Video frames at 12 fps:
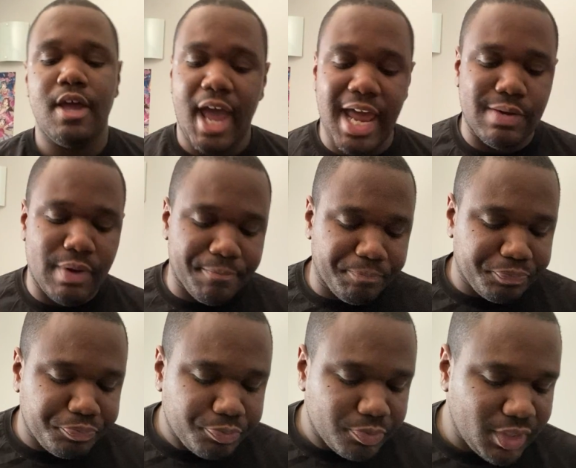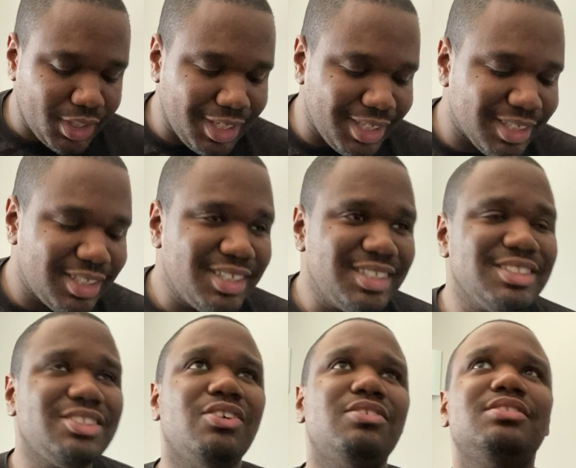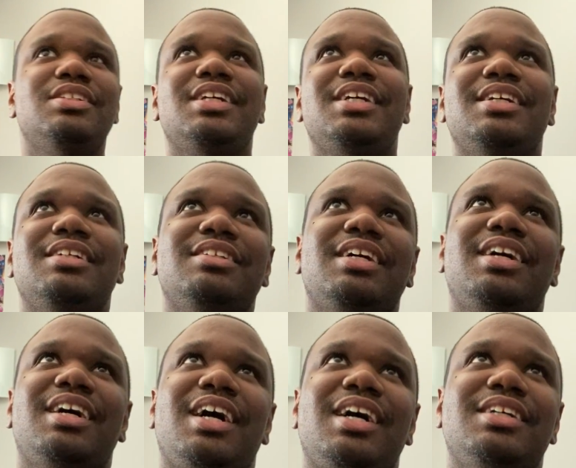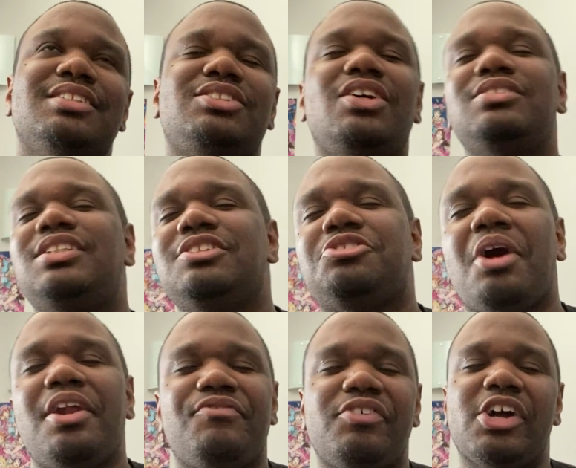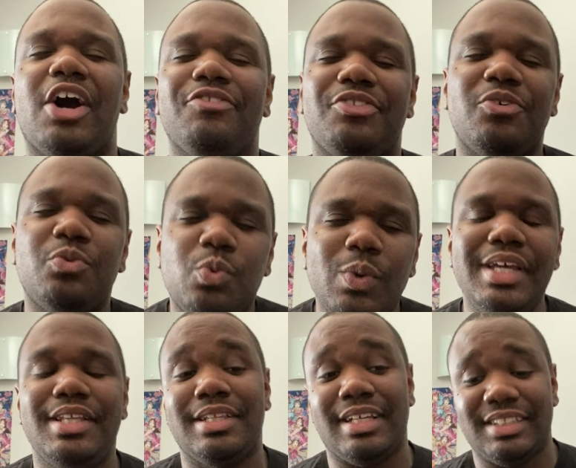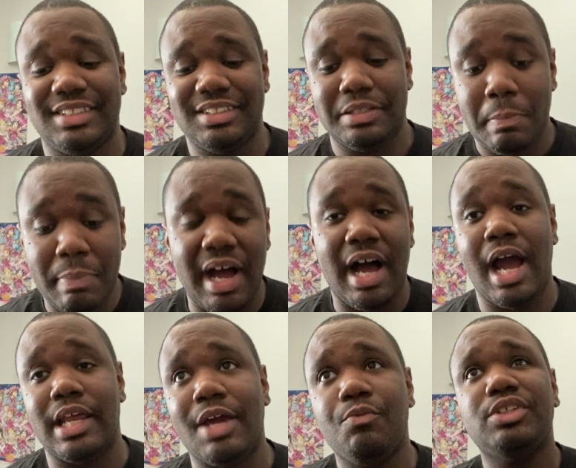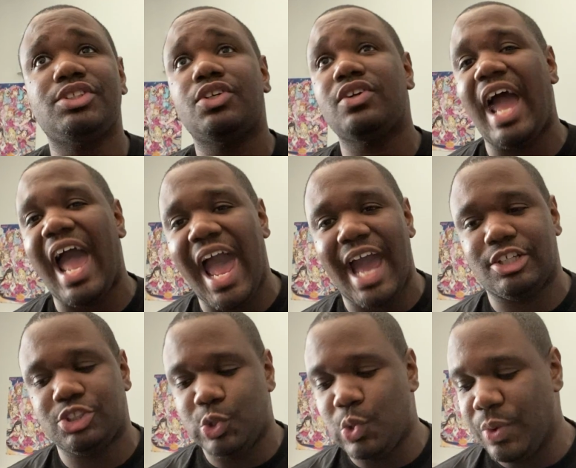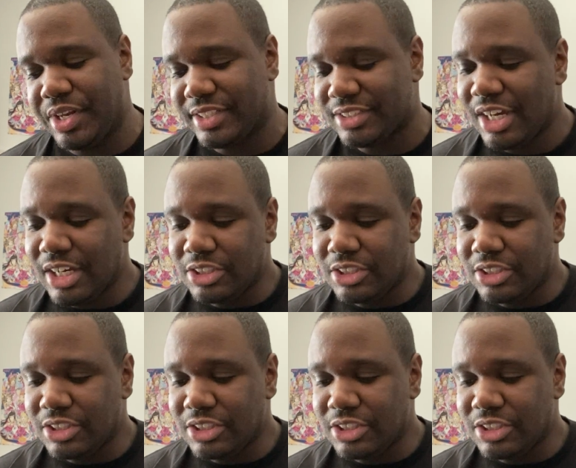Anyway, so Shouta is trying to figure out the weakness behind, like, what's her actual weakness?